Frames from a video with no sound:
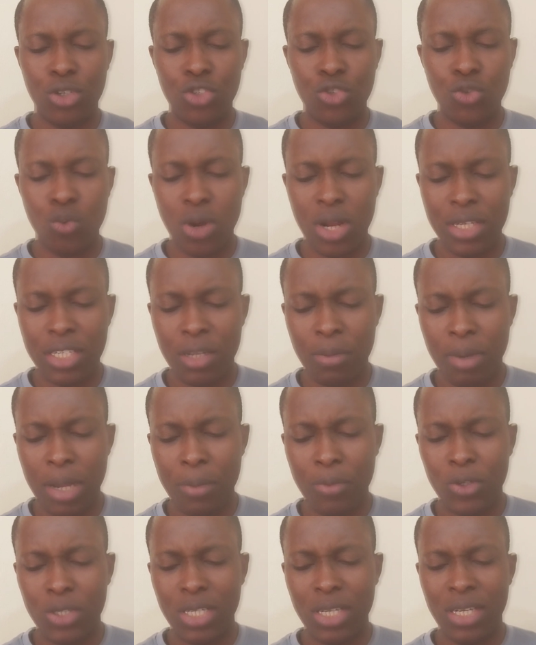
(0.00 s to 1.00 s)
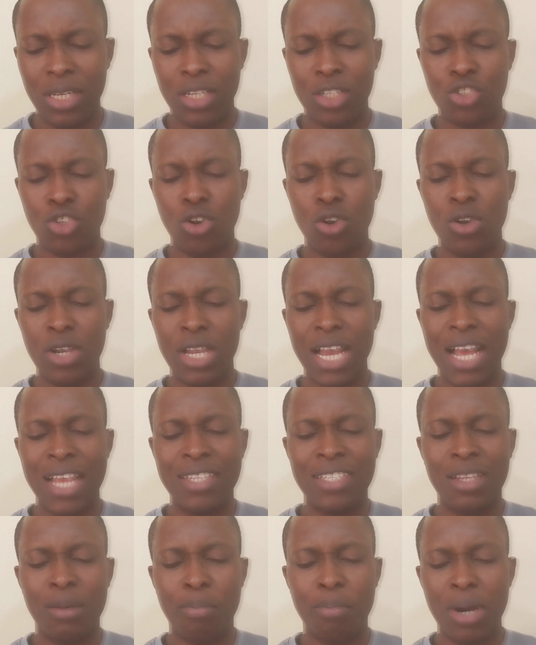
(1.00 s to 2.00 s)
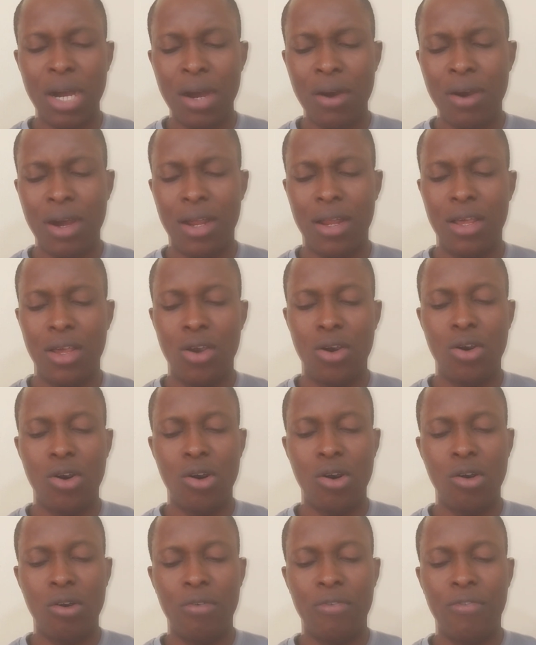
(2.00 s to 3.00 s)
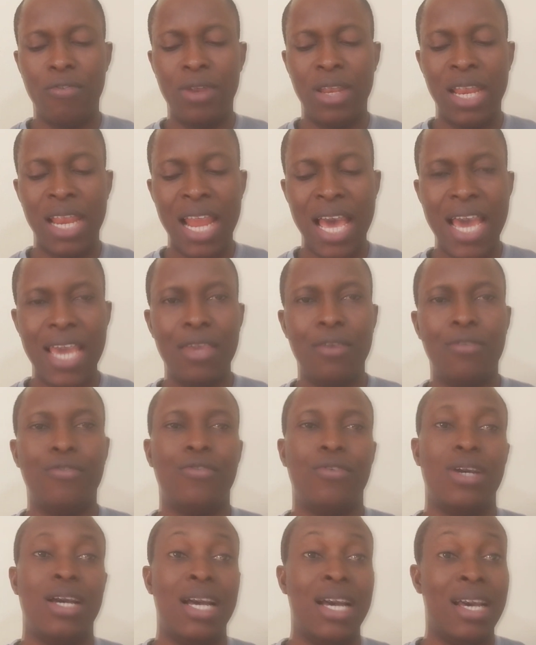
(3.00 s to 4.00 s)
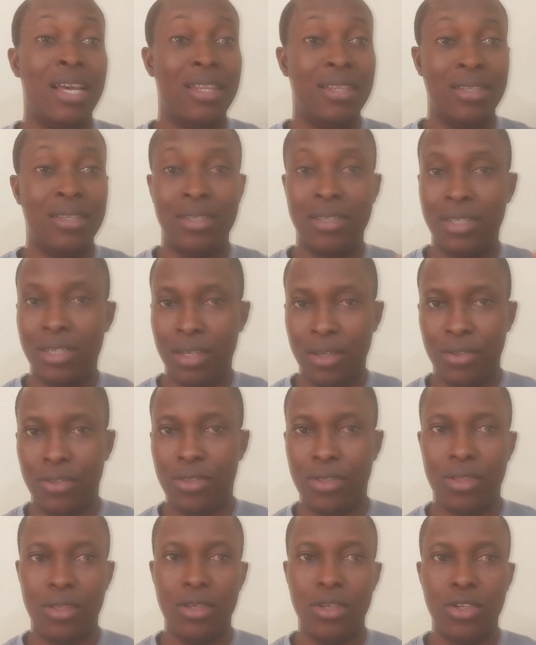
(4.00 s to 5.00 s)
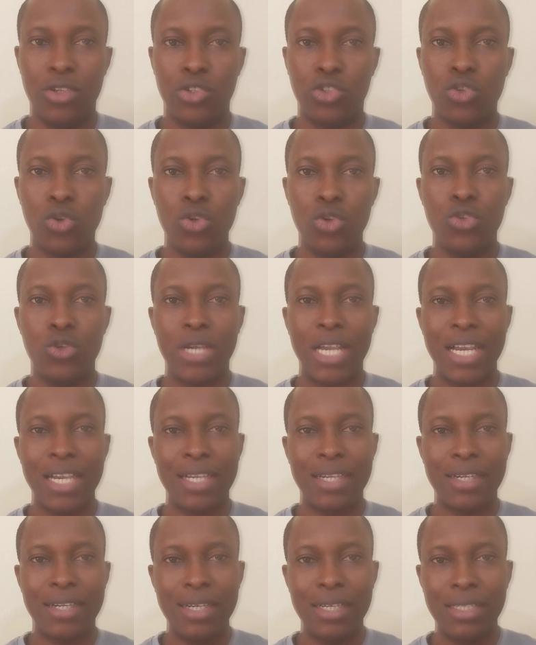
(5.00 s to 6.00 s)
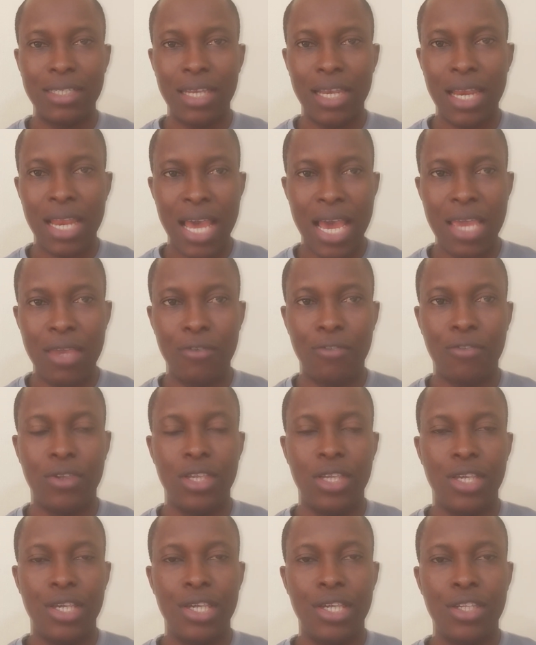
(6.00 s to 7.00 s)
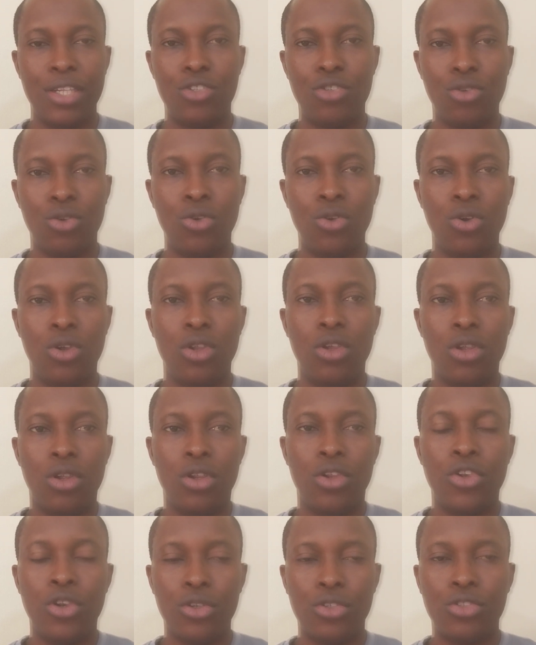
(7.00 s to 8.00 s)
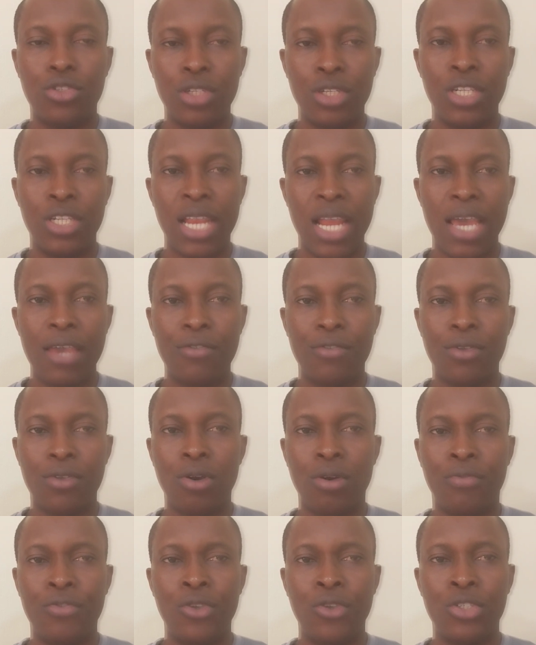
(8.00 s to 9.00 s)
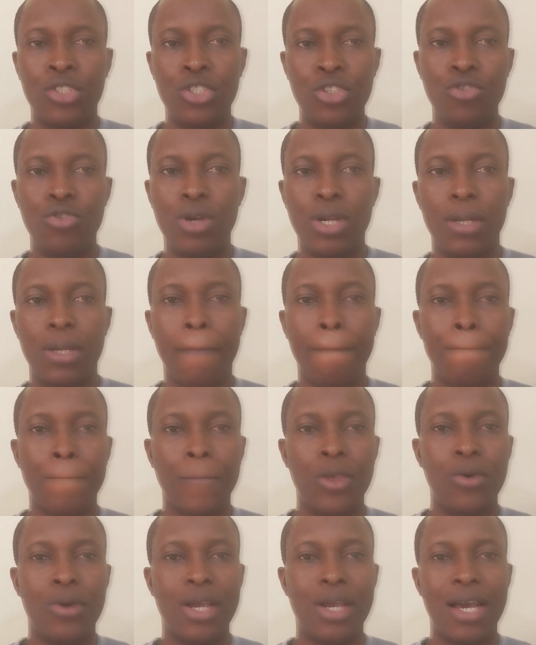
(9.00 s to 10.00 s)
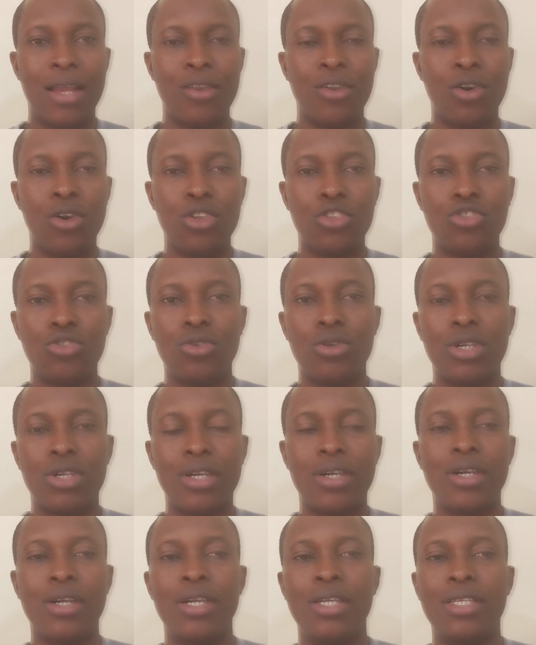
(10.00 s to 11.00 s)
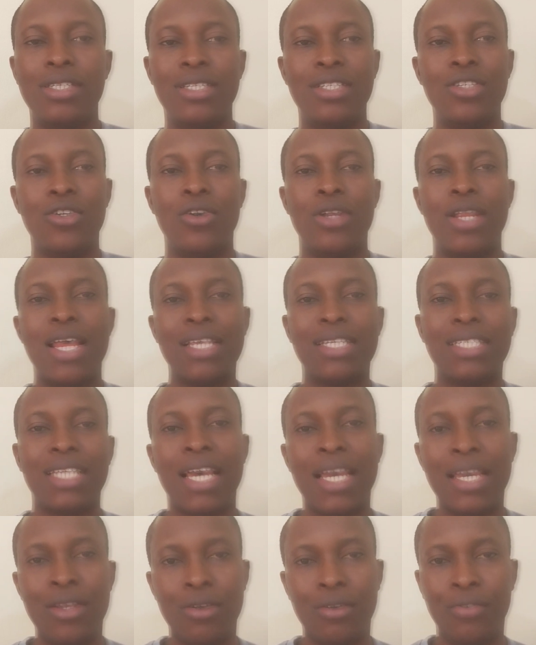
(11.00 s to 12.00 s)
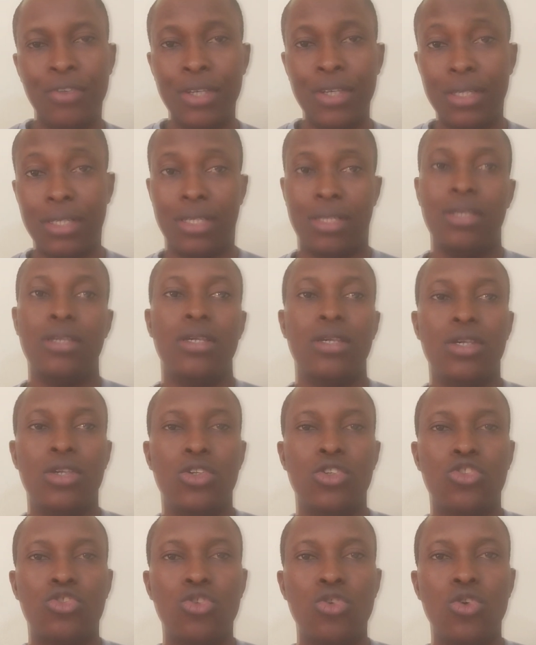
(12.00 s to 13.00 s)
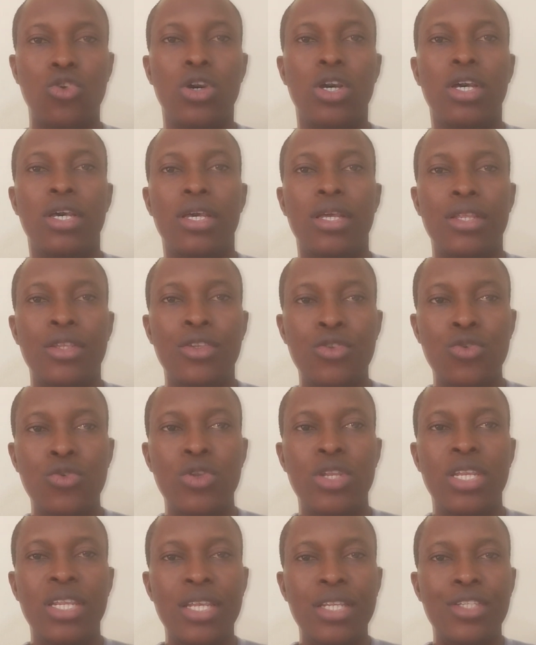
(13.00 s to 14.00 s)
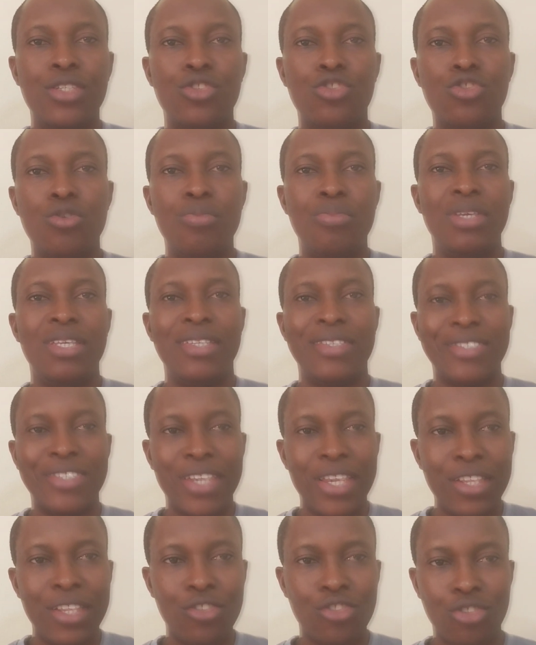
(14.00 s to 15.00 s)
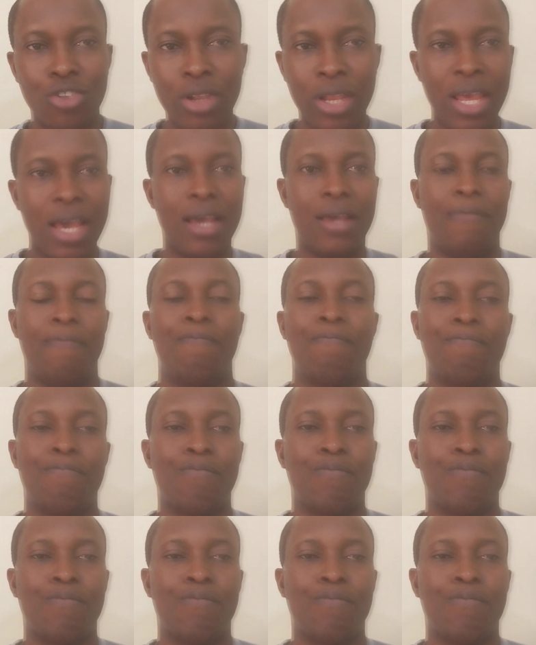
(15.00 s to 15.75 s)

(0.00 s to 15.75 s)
21, the Bible says, the tongue has the power of life and death. So you can create life into the lives of your children. You can also create the other side of it. So you need to be intentional.